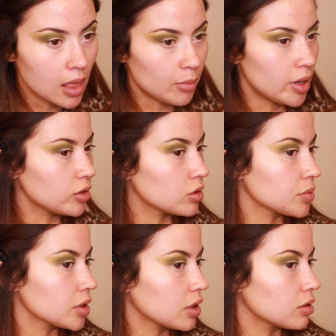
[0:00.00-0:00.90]
Am I done
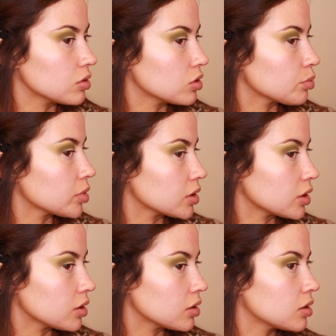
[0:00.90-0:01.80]
with that
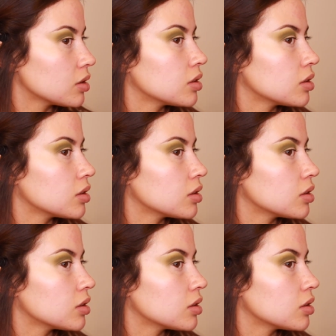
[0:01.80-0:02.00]
100%?